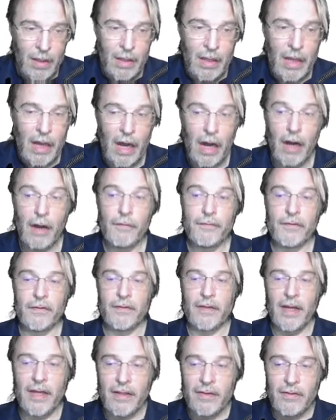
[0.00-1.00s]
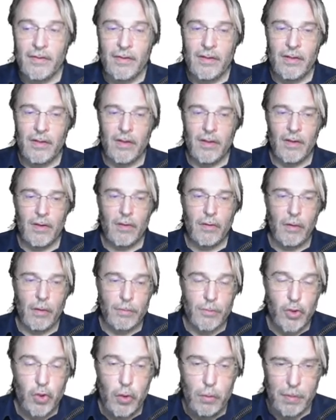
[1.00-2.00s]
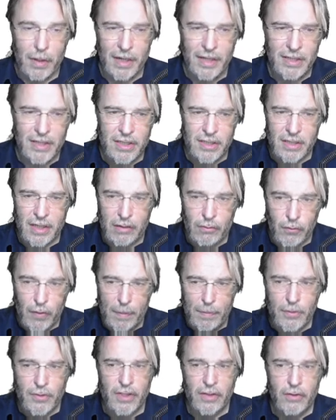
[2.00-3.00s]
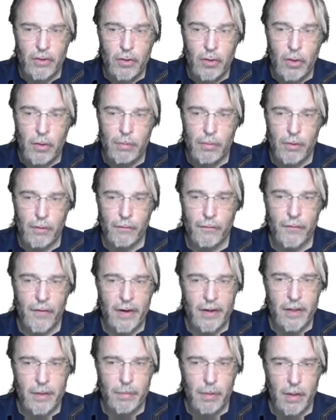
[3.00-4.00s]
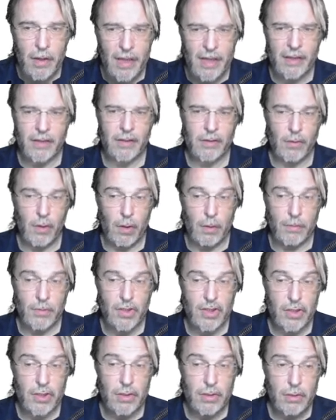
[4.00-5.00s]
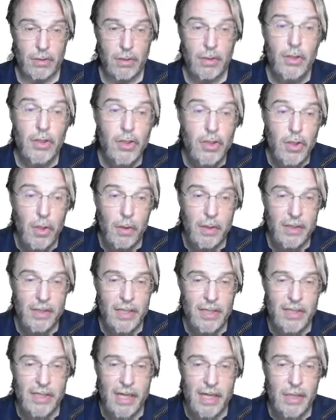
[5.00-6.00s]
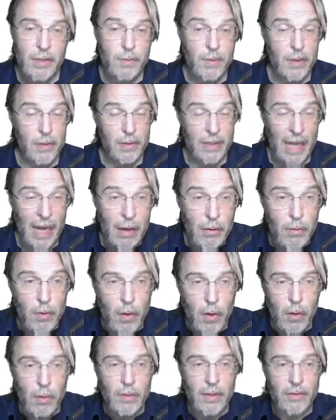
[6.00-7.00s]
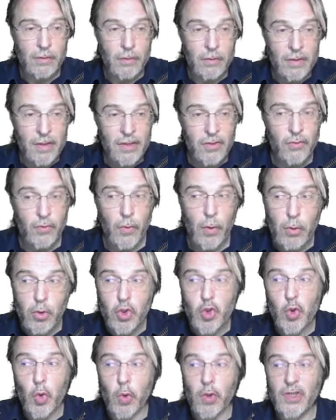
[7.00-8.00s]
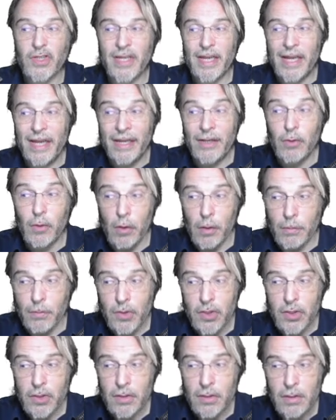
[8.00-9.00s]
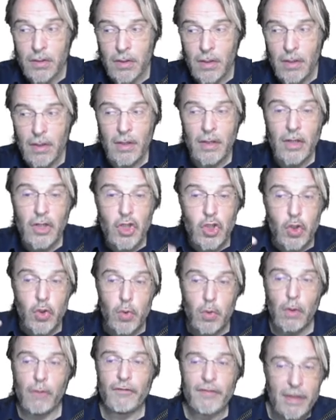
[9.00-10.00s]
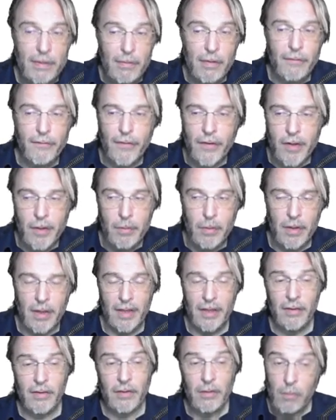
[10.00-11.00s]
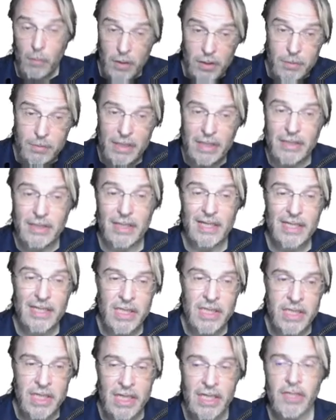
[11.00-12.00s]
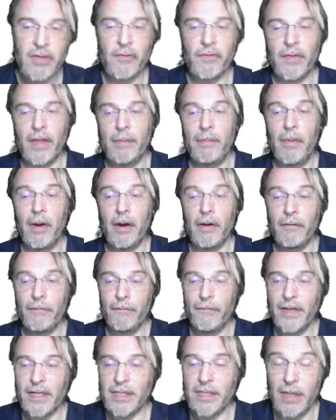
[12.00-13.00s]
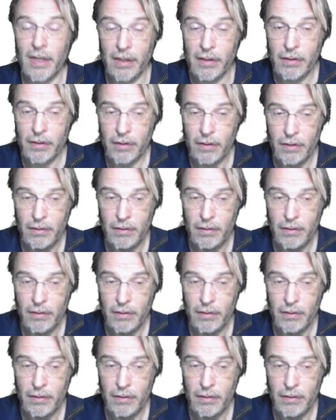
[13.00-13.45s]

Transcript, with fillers: After that, come two bytes that represent the number of variable length columns. So in this case, we now know that this row stores eight columns. Two of them are variable length, which means six of them are fixed length.